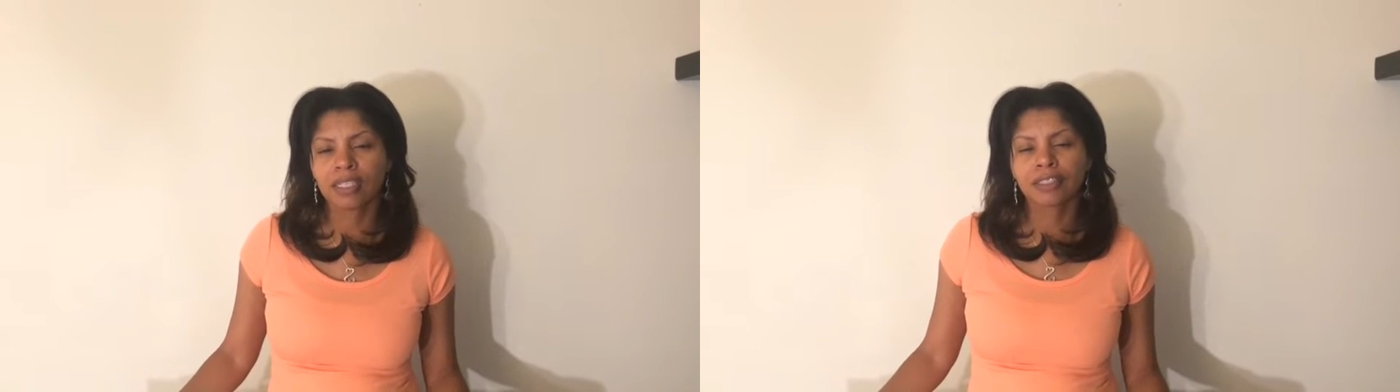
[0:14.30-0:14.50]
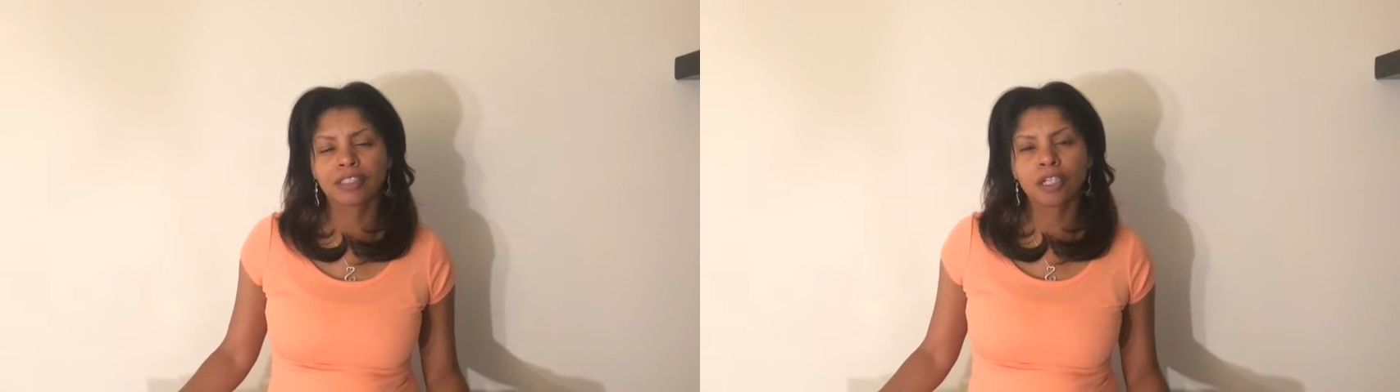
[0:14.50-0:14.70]

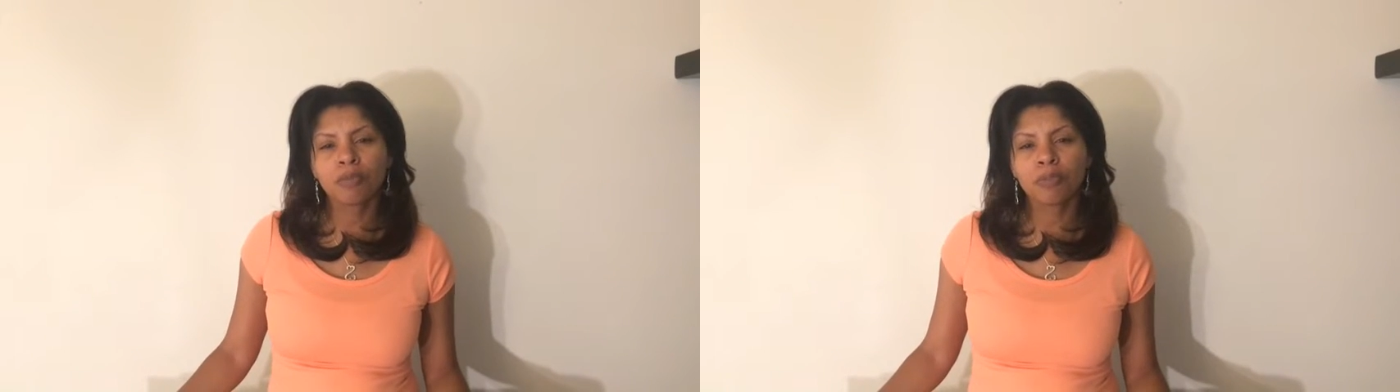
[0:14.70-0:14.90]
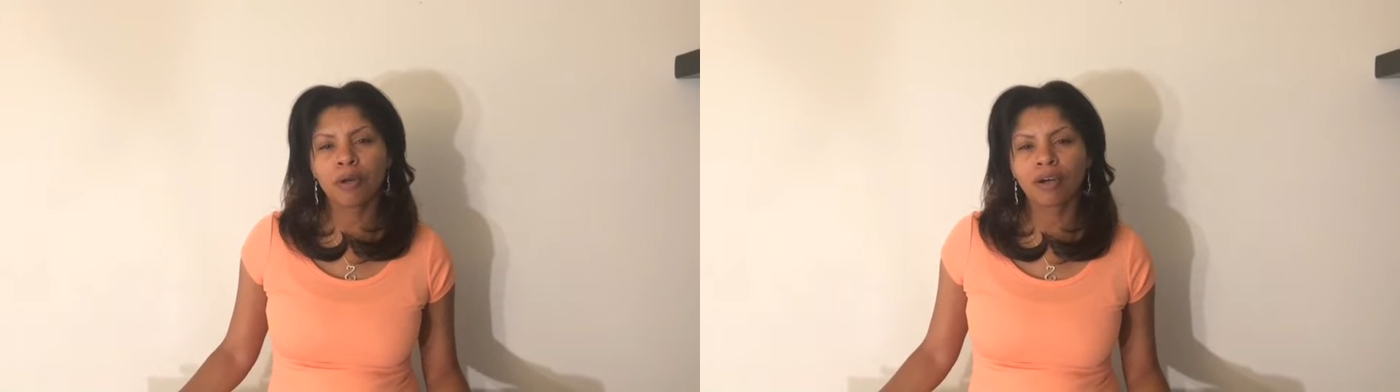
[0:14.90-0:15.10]

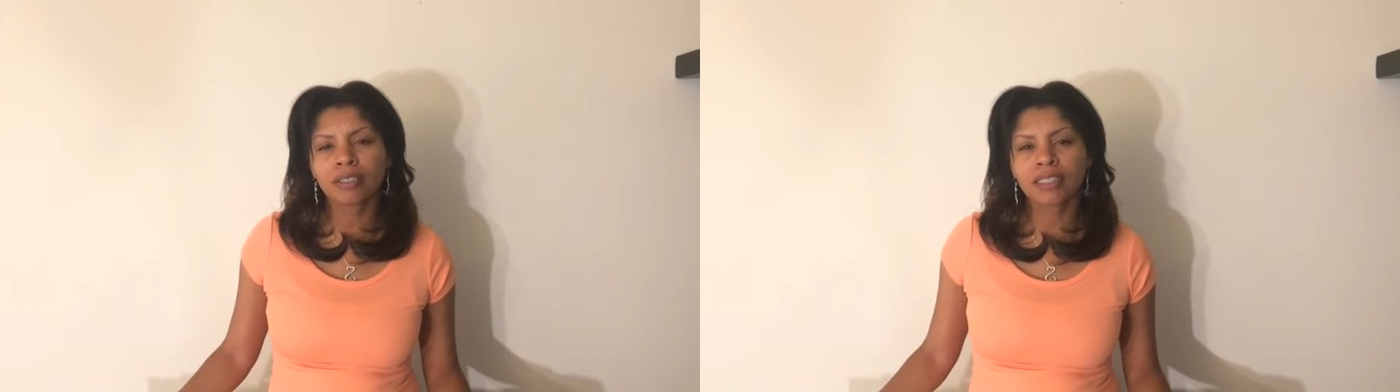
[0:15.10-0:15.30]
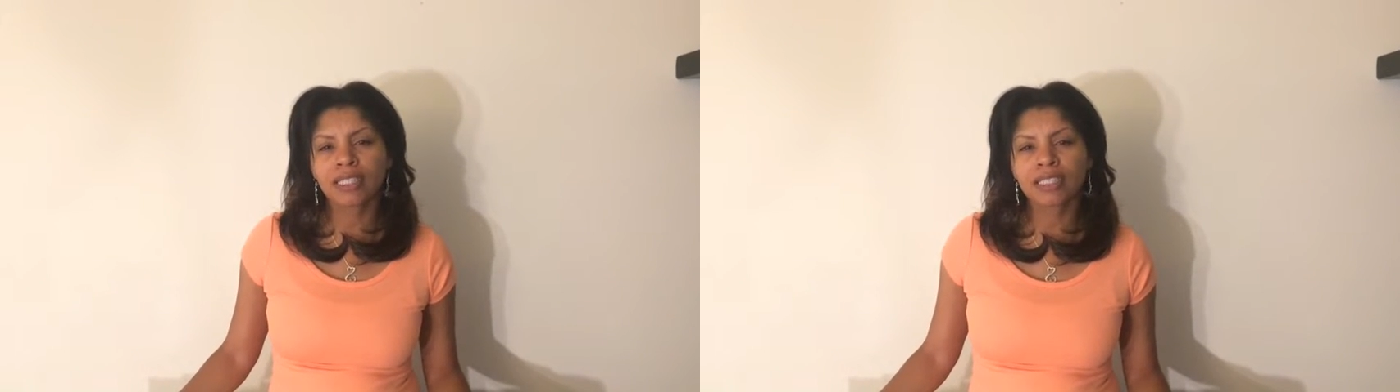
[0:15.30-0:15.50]
Cerebral
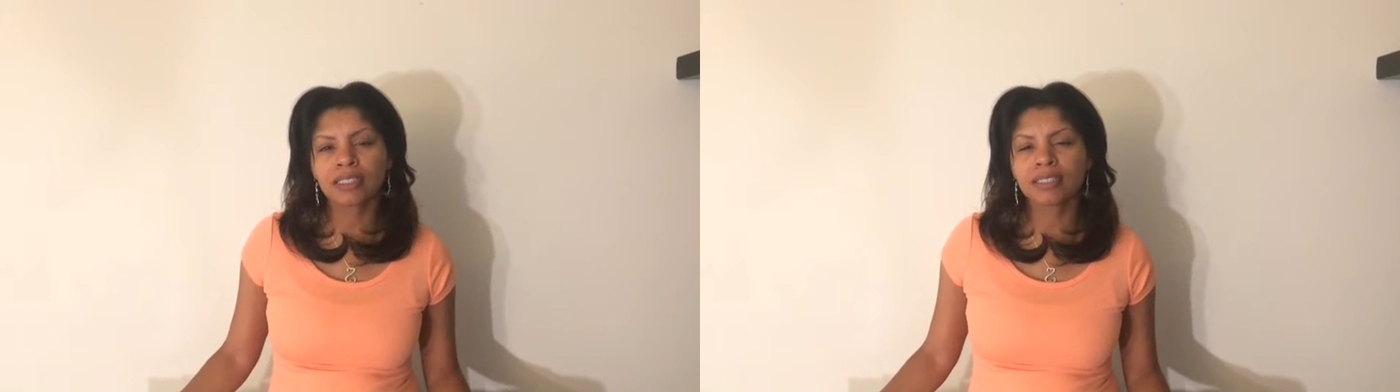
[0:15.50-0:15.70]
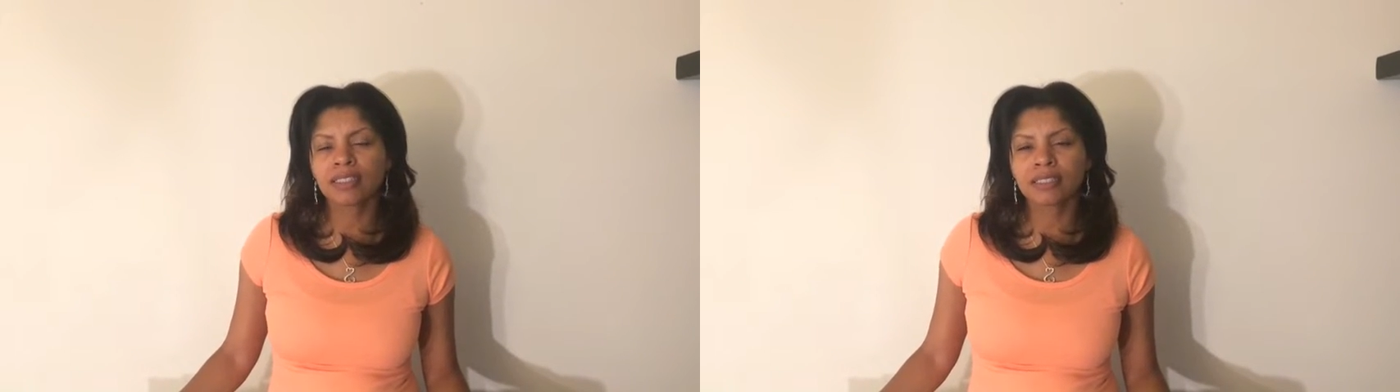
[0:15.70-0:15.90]
palsy
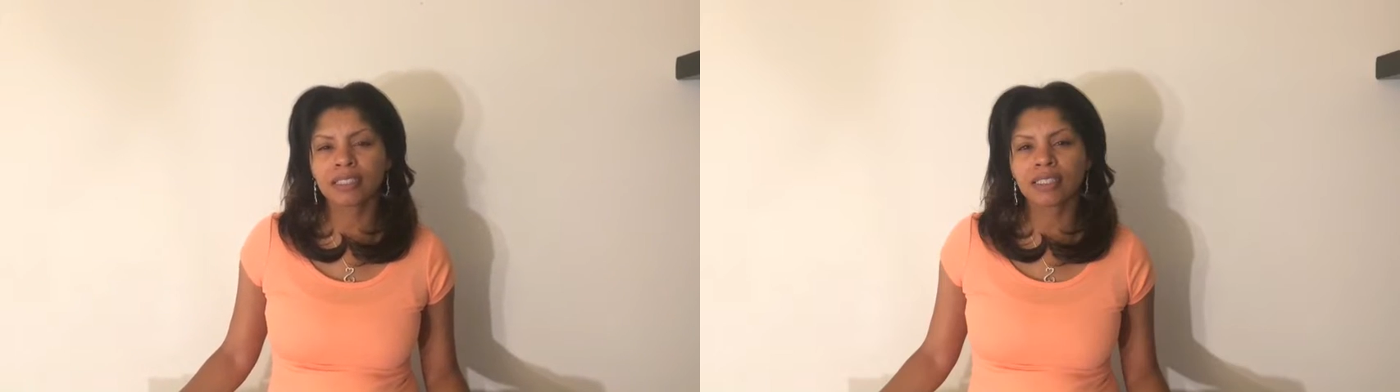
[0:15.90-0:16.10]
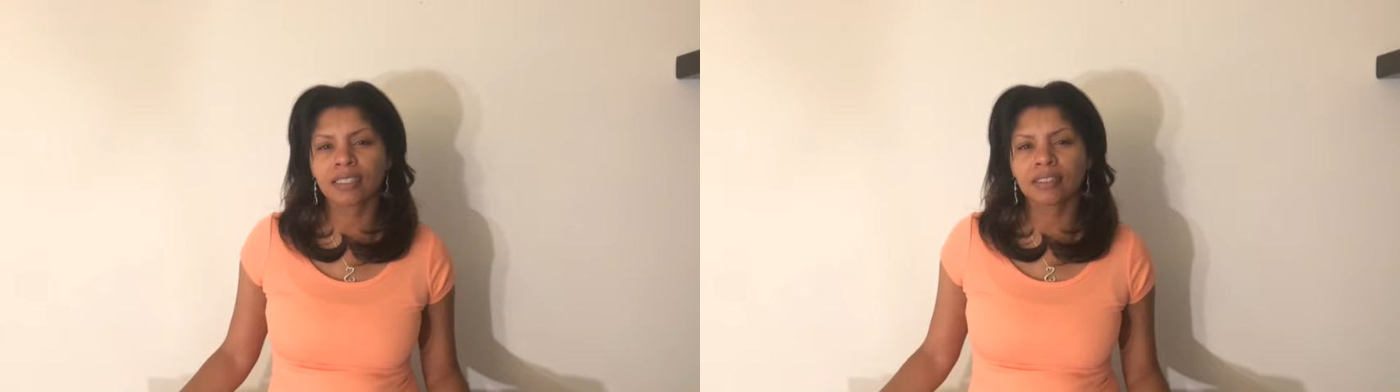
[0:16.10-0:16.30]
is a
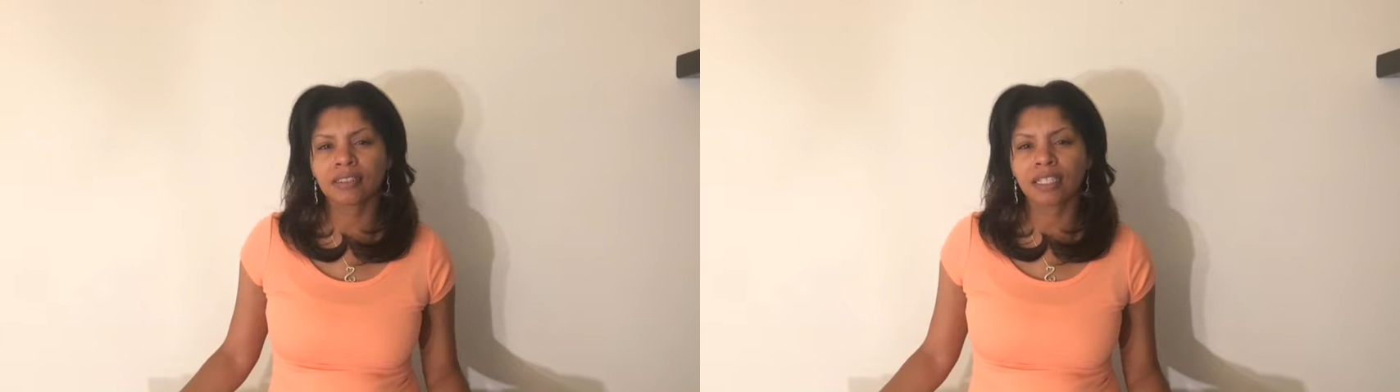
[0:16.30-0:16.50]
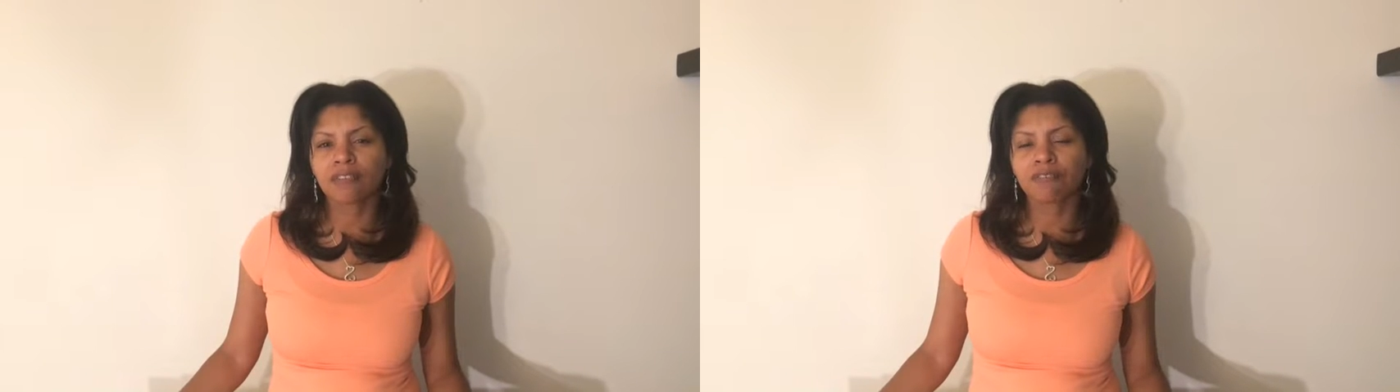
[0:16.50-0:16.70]
disease
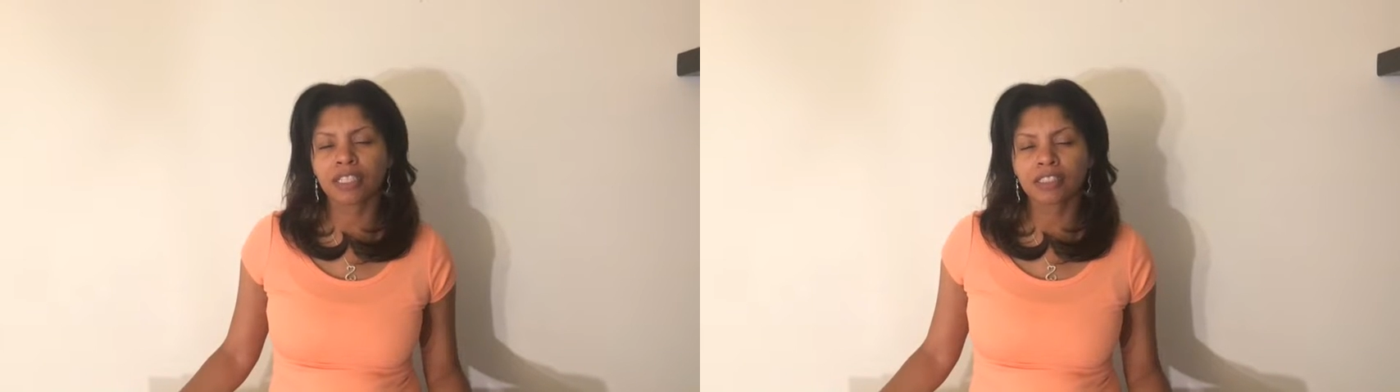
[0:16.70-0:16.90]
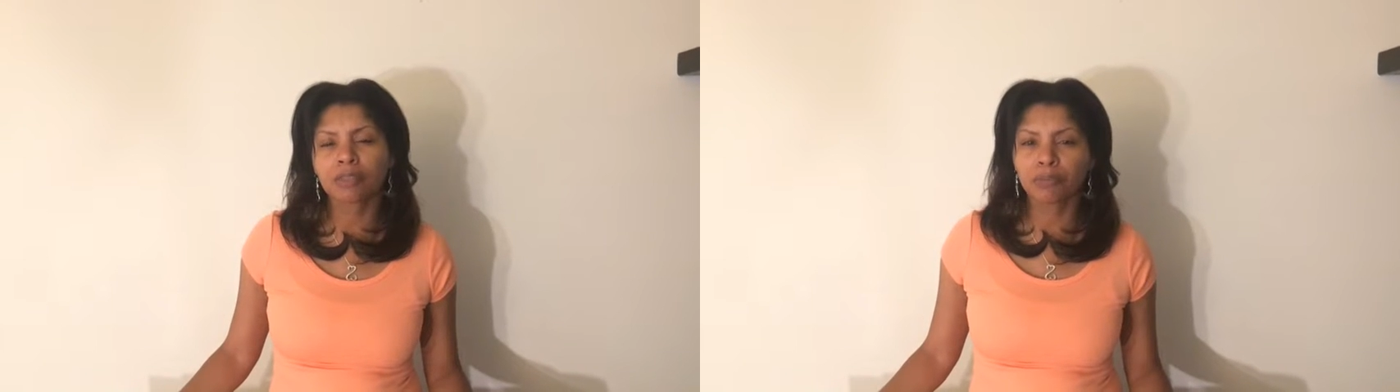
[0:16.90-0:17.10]
that
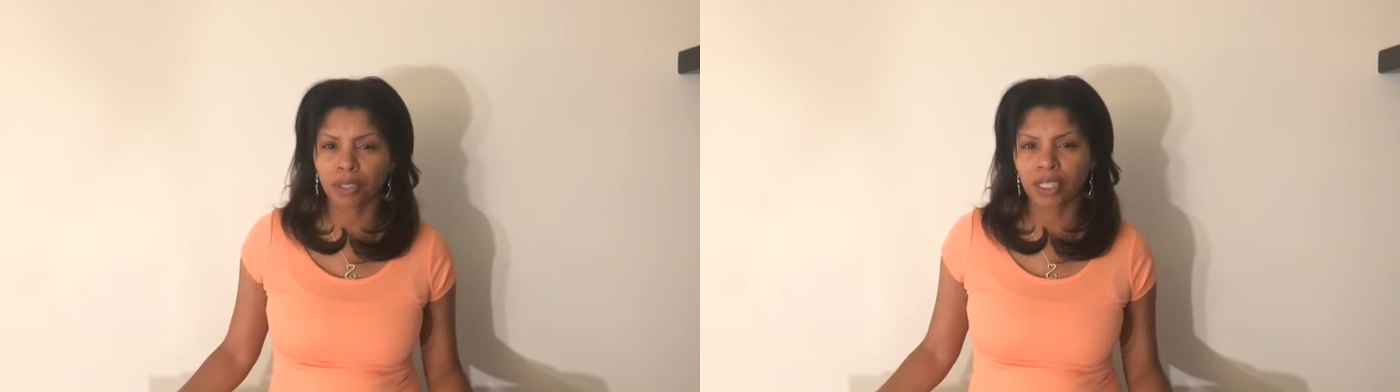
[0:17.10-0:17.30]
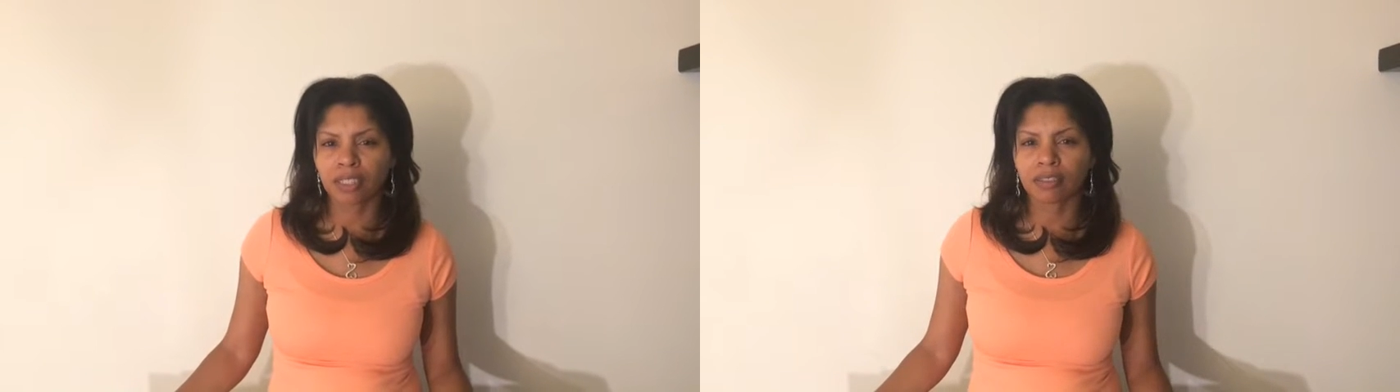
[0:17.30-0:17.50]
affects the
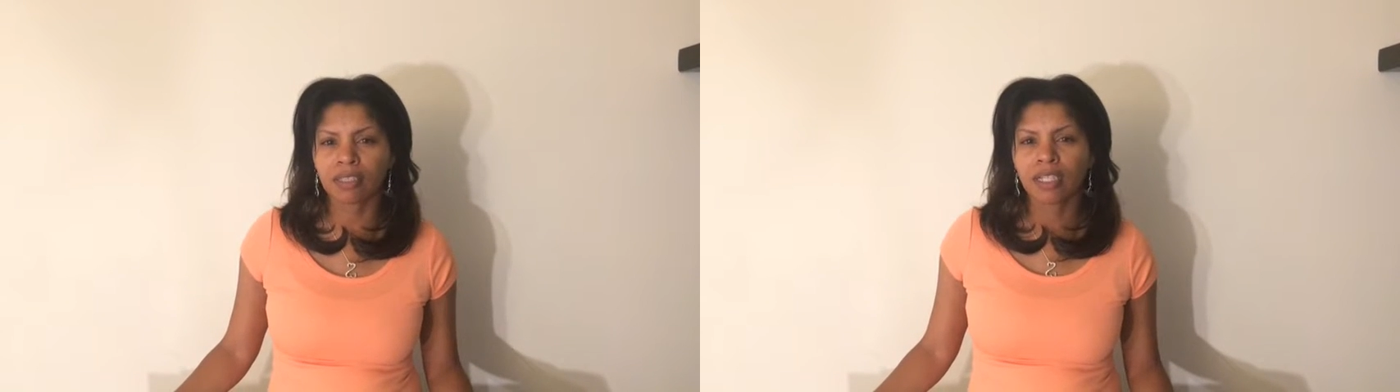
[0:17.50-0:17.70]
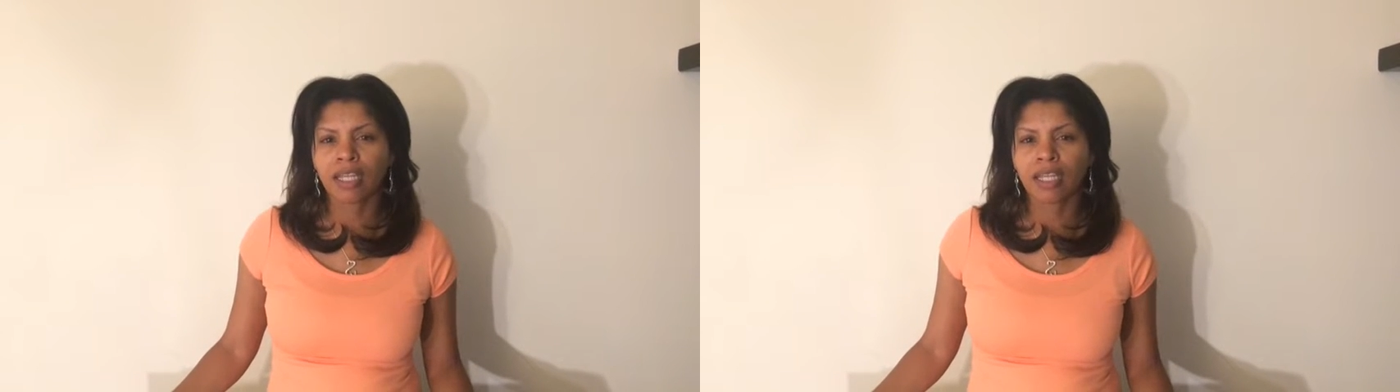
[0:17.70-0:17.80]
brain,